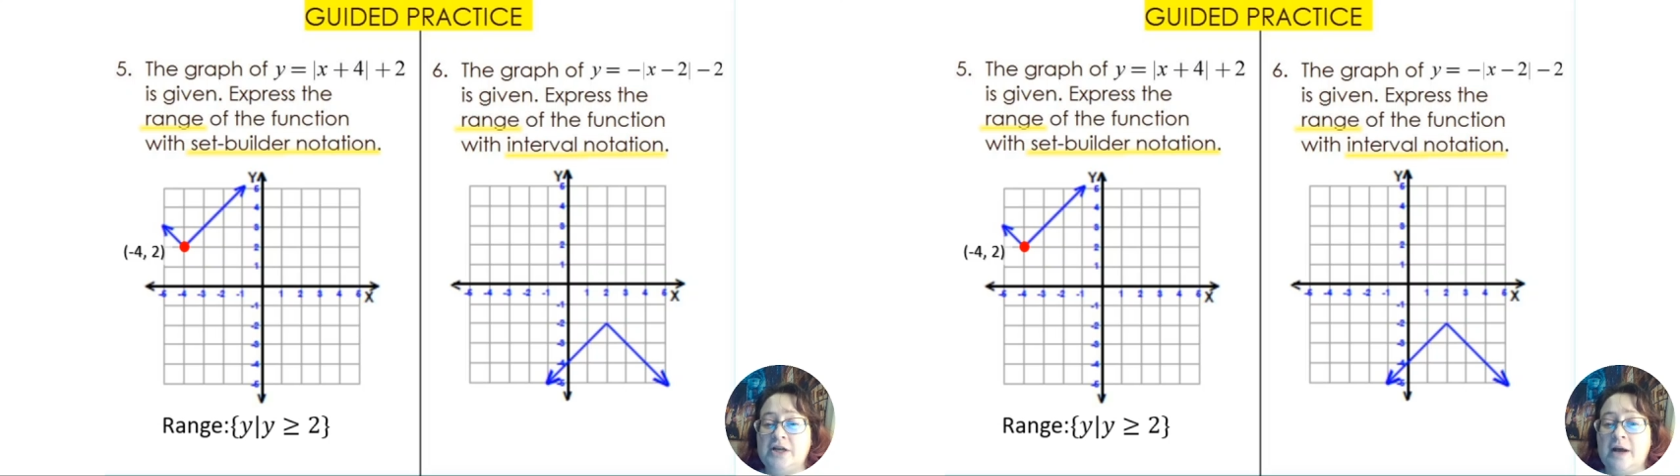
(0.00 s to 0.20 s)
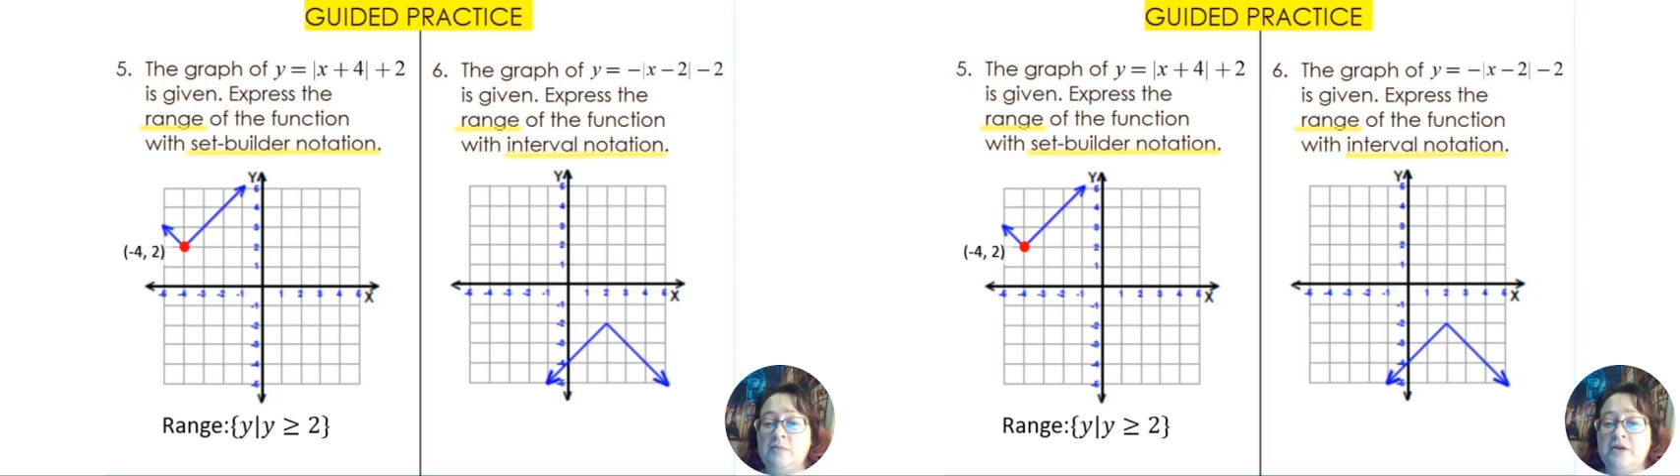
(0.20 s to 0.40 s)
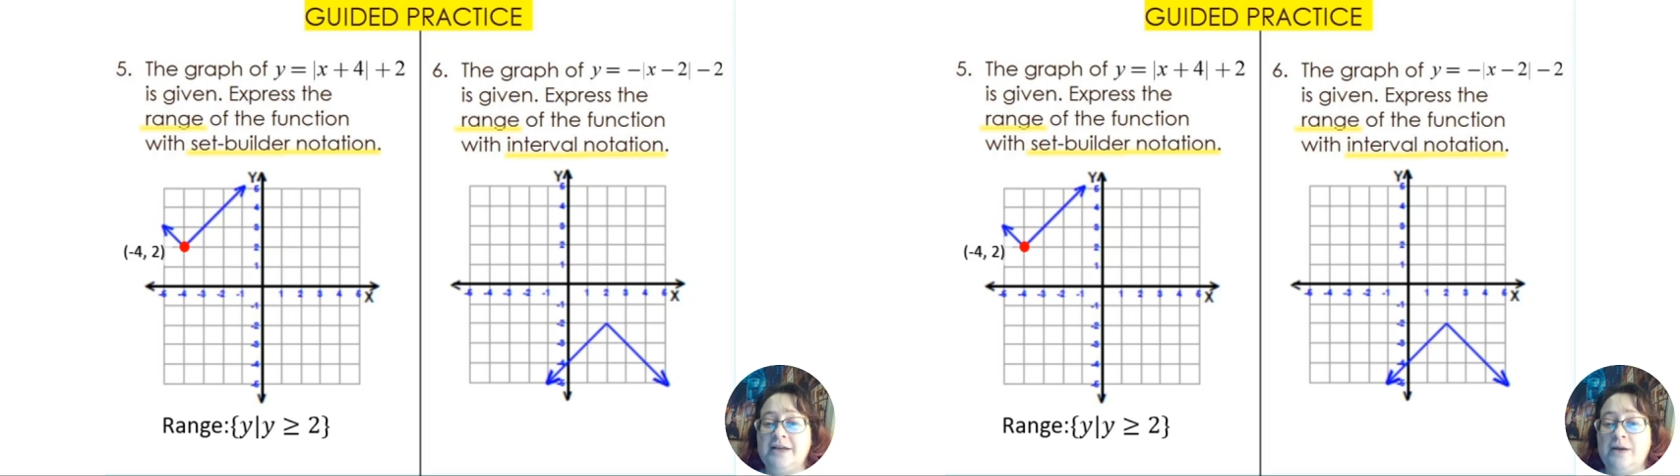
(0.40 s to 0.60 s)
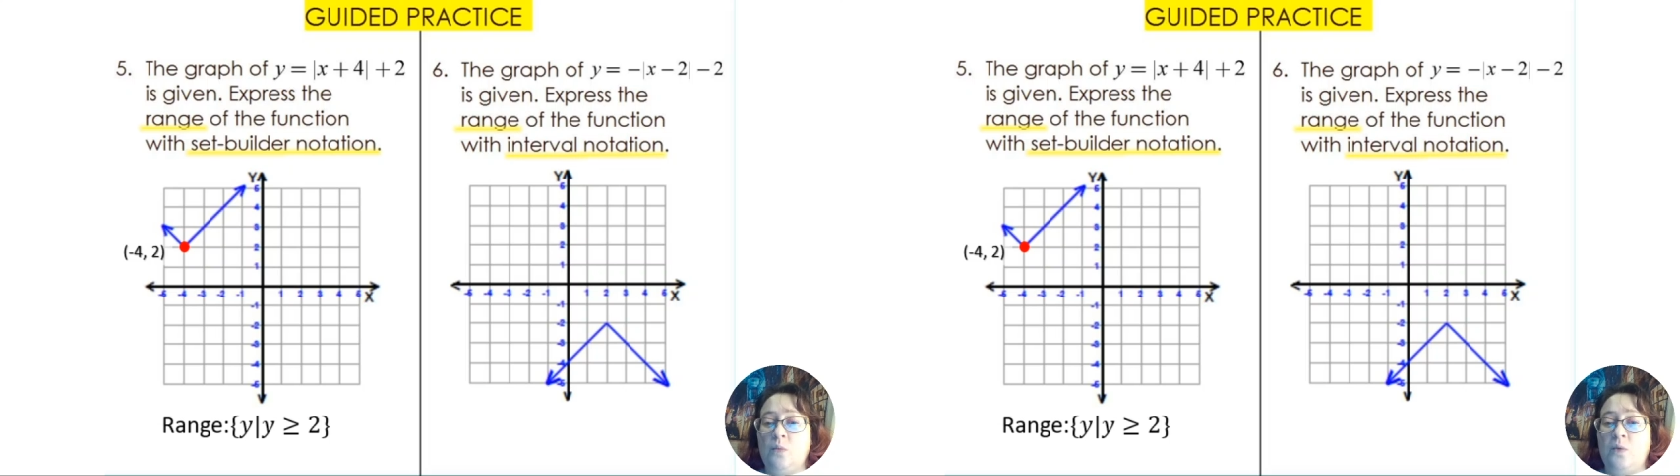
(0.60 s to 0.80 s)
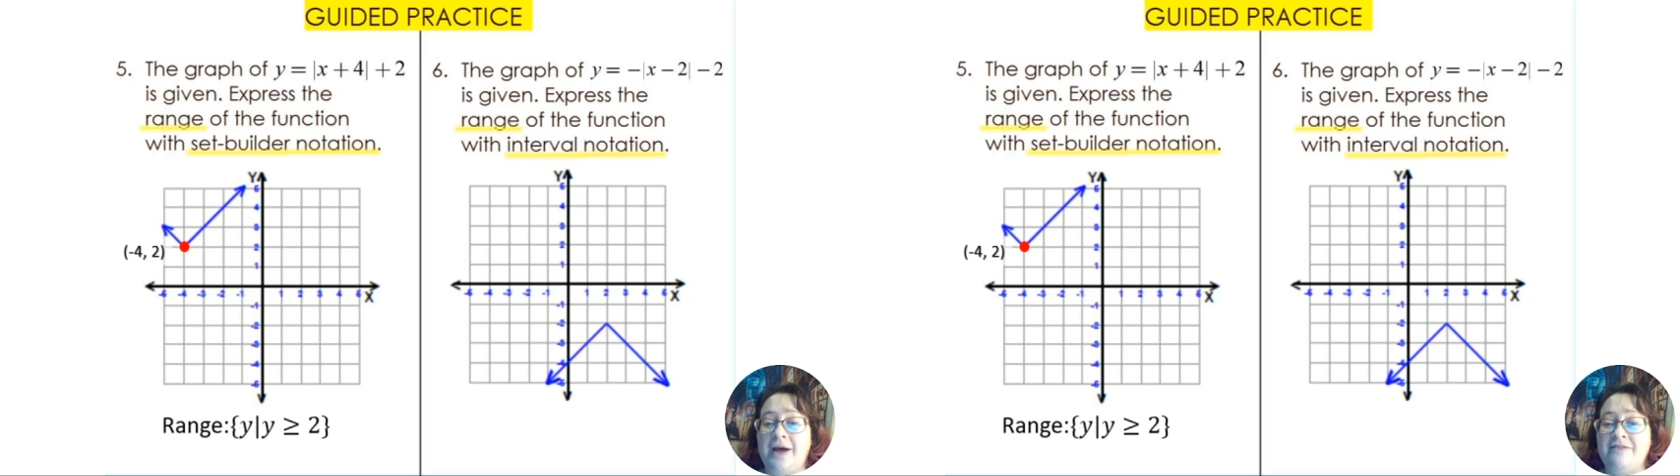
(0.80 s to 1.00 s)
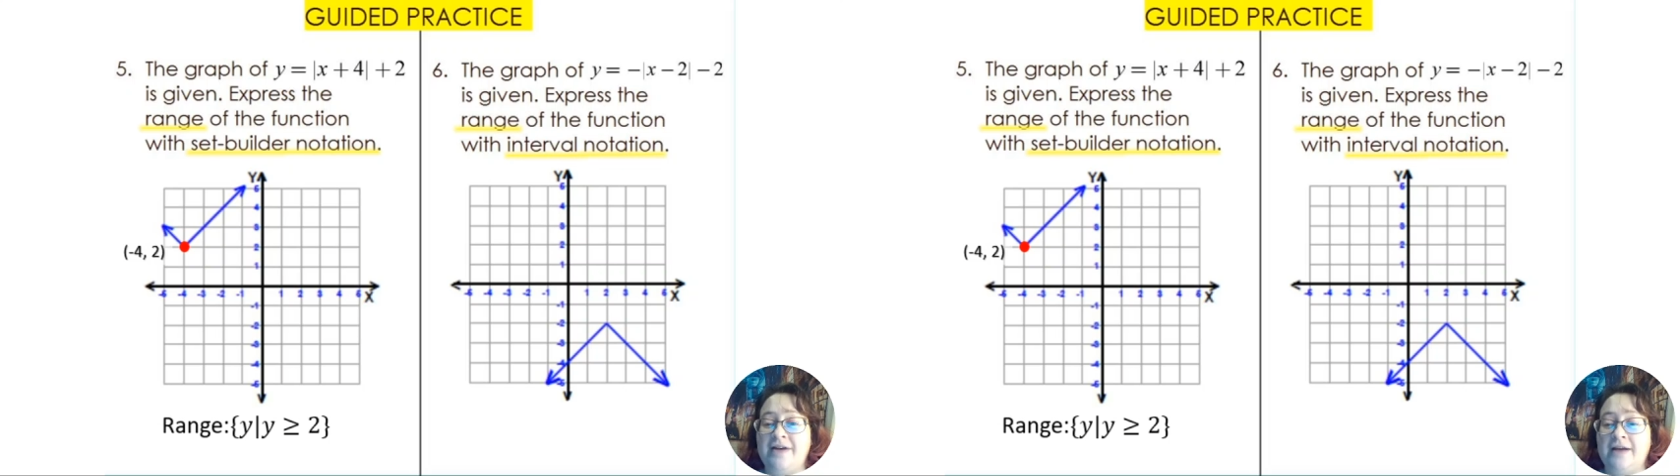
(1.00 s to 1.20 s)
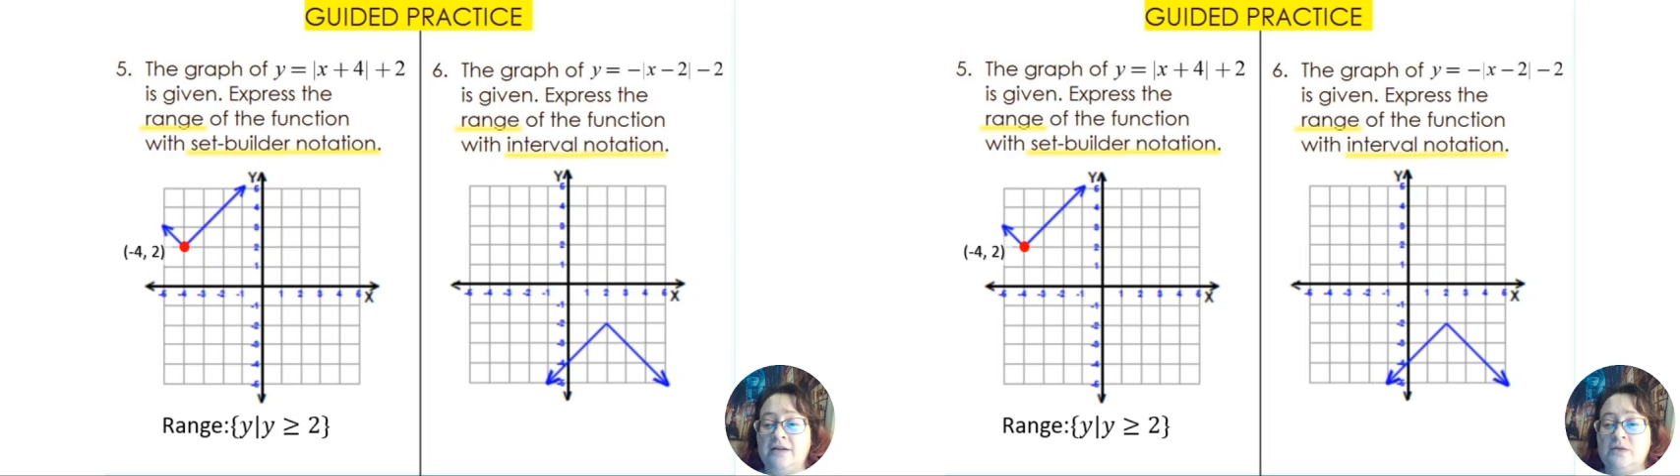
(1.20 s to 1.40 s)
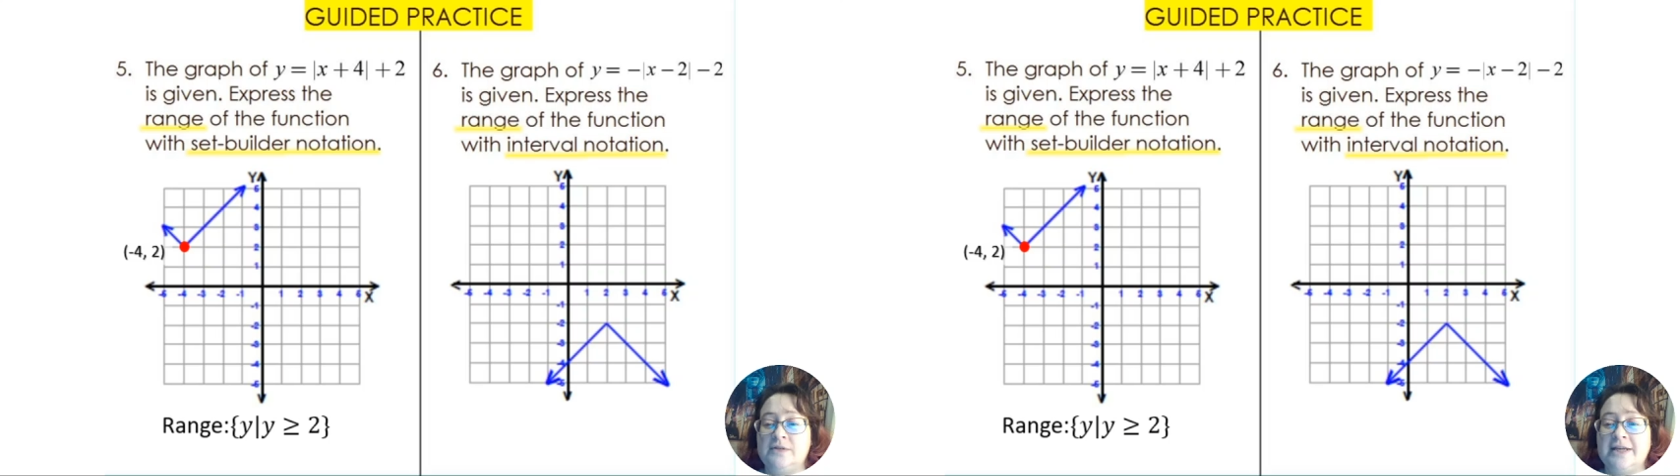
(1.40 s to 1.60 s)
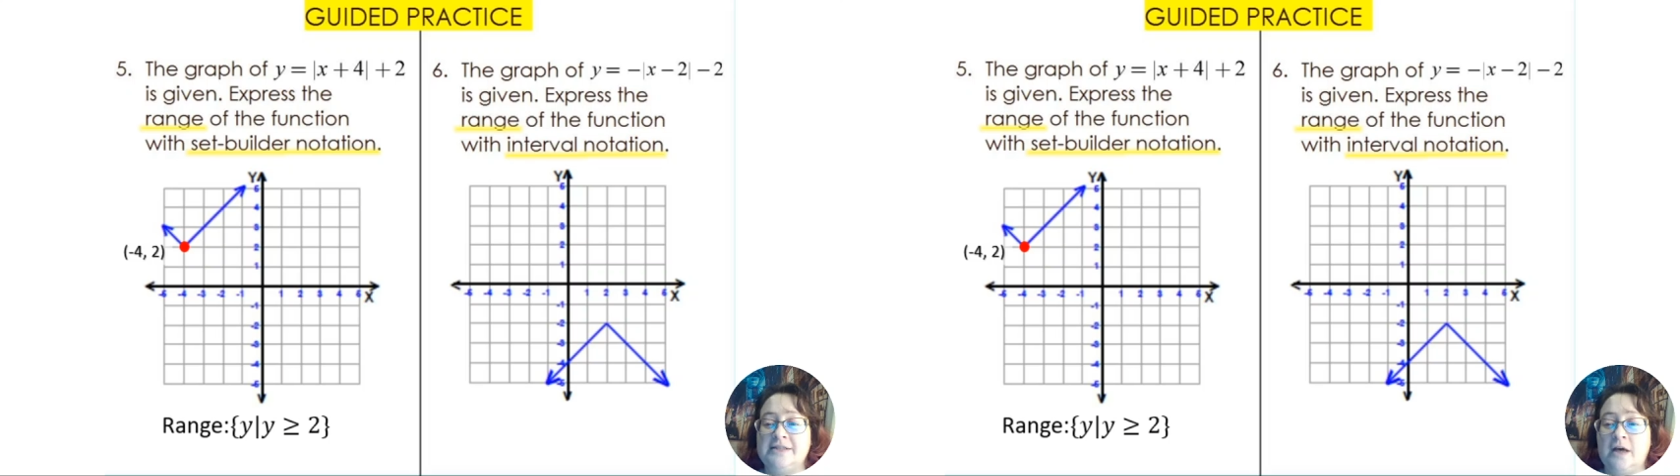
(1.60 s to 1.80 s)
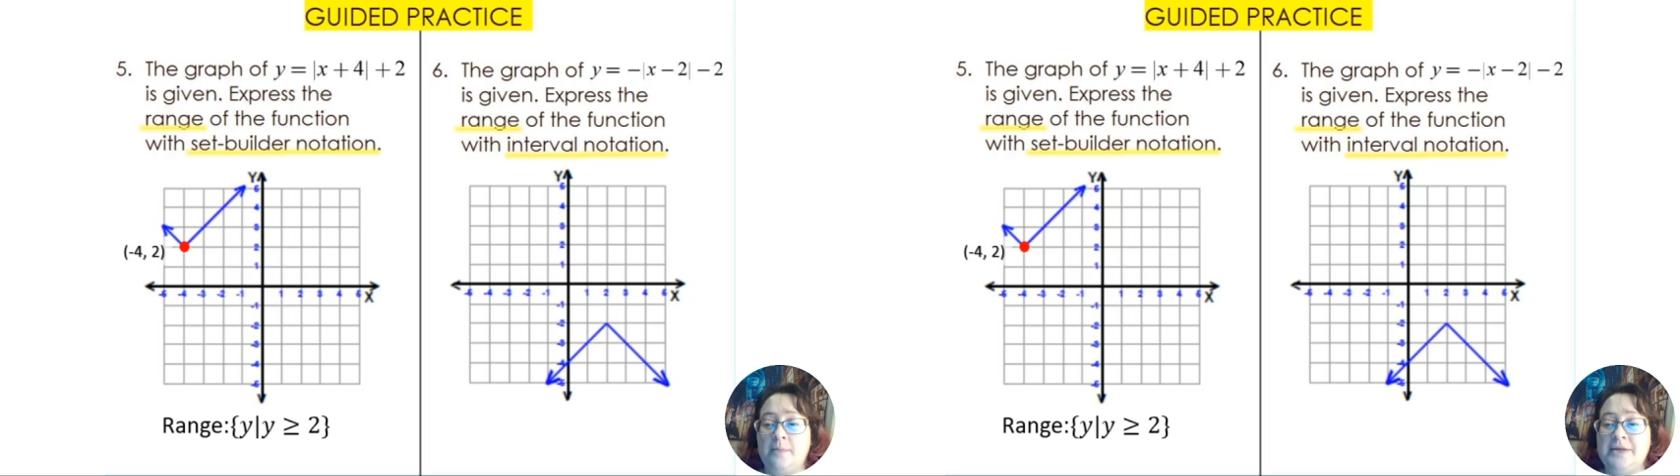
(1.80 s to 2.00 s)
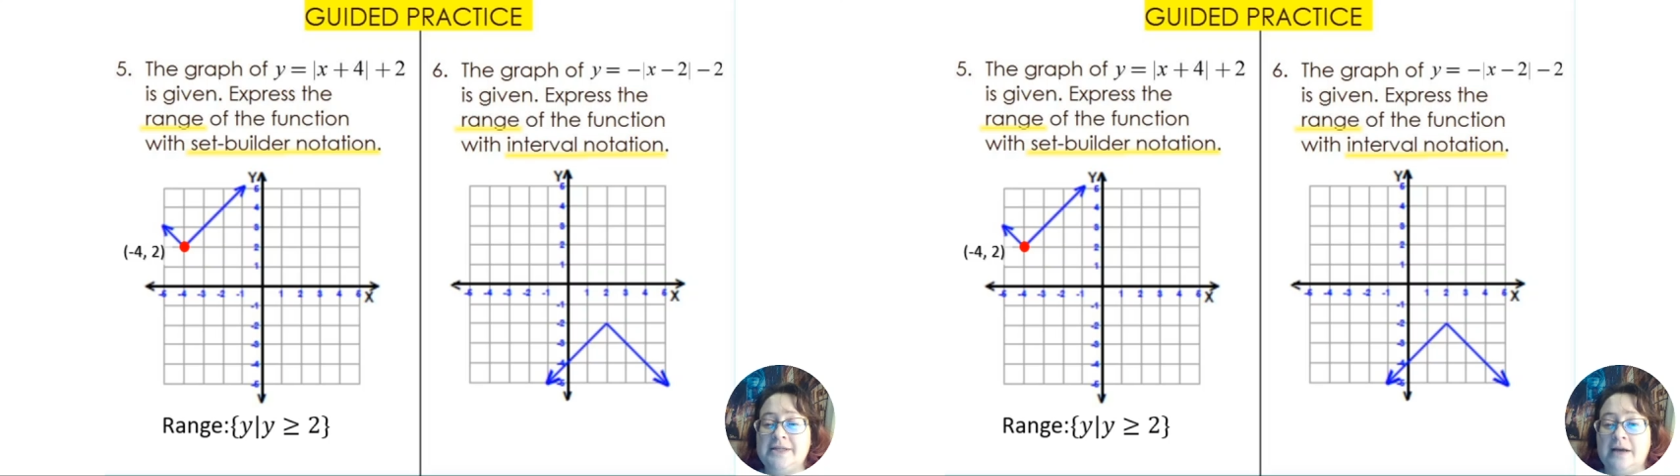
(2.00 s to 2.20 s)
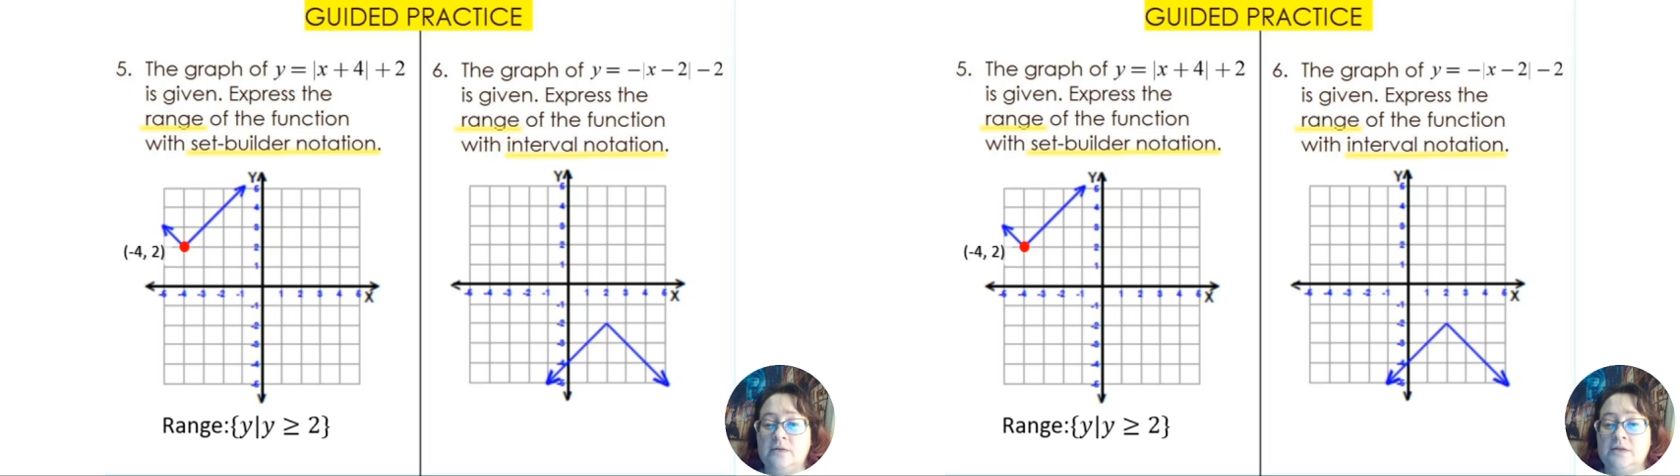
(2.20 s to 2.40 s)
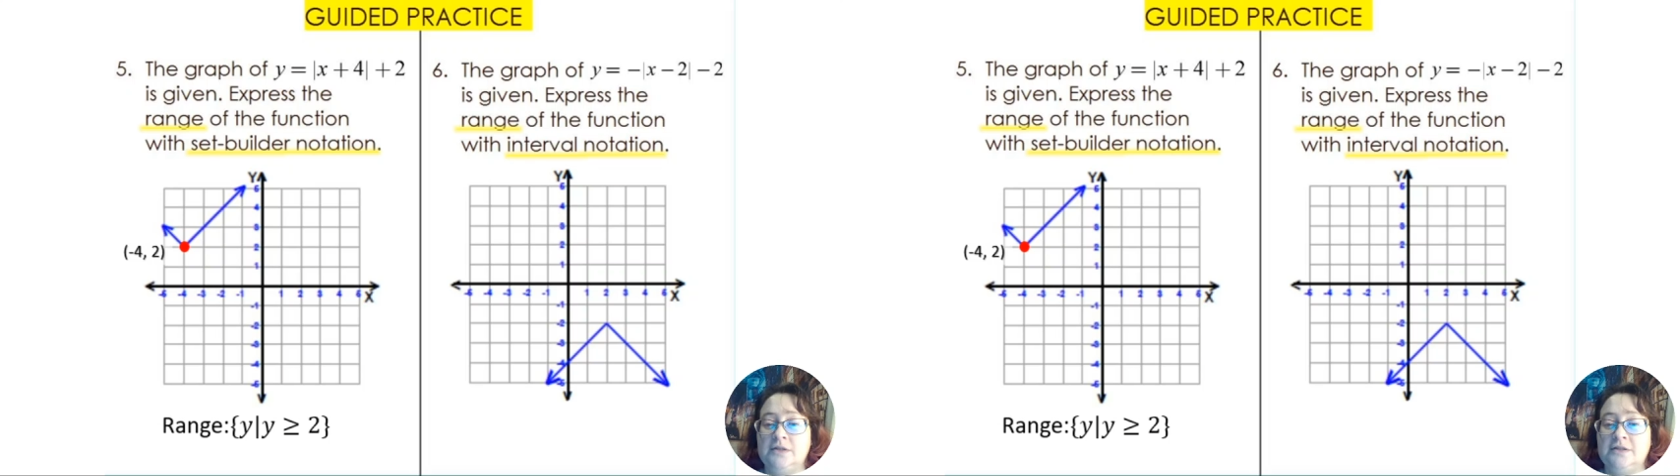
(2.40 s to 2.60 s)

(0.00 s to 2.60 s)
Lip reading: I'm looking at y values, that's up and down.